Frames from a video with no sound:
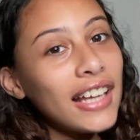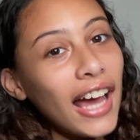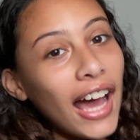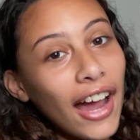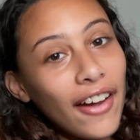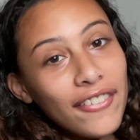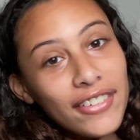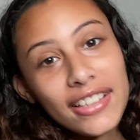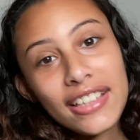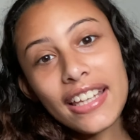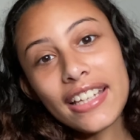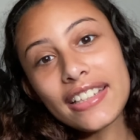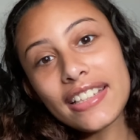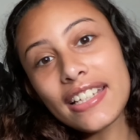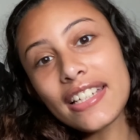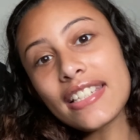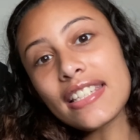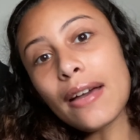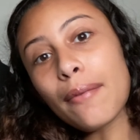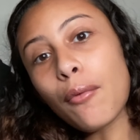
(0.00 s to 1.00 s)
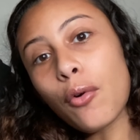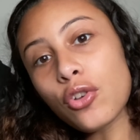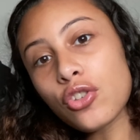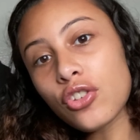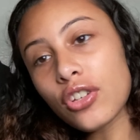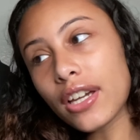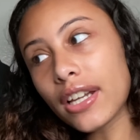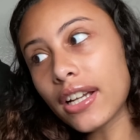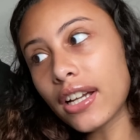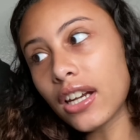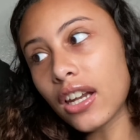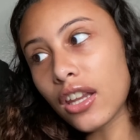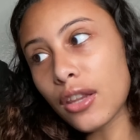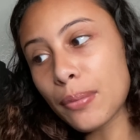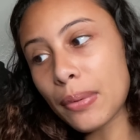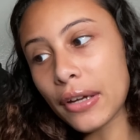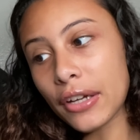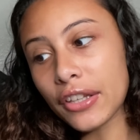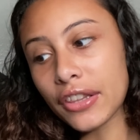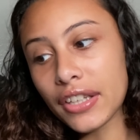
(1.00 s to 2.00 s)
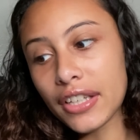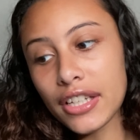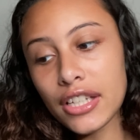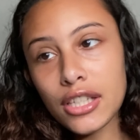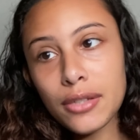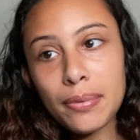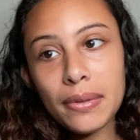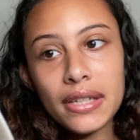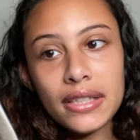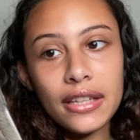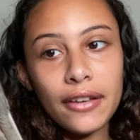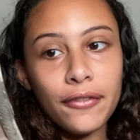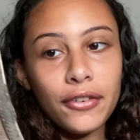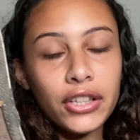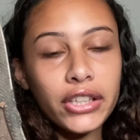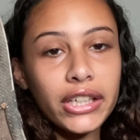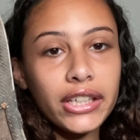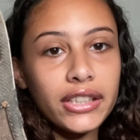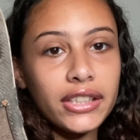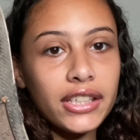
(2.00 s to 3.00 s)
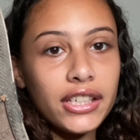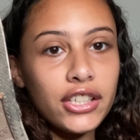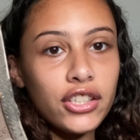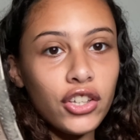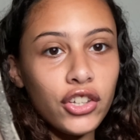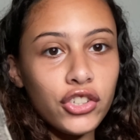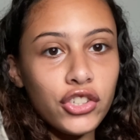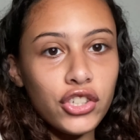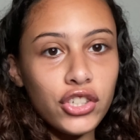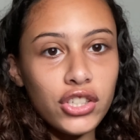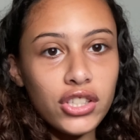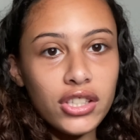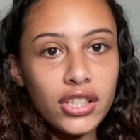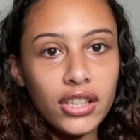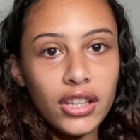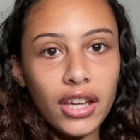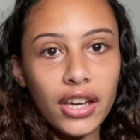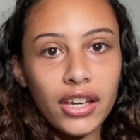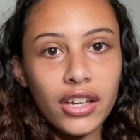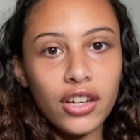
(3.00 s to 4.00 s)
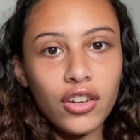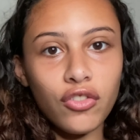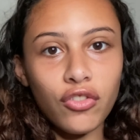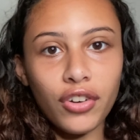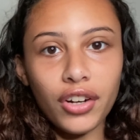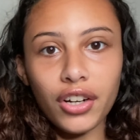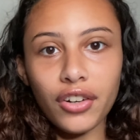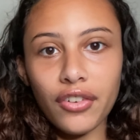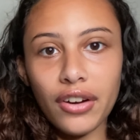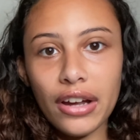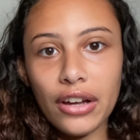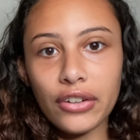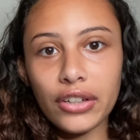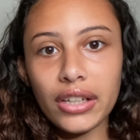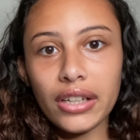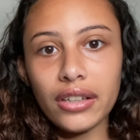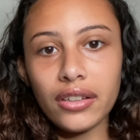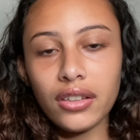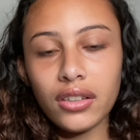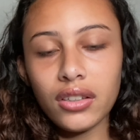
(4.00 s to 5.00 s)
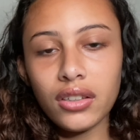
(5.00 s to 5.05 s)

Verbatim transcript: I really like these. I'm also getting another pair of these because I feel like these are just to like run around in.